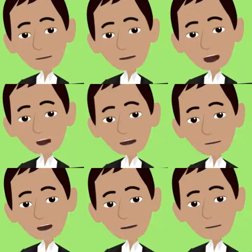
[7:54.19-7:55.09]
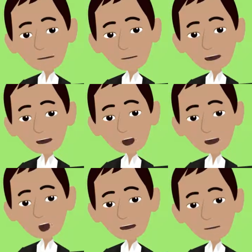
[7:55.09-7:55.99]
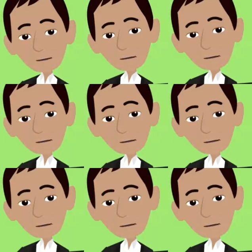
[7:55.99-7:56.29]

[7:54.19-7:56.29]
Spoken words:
one truth, one reality.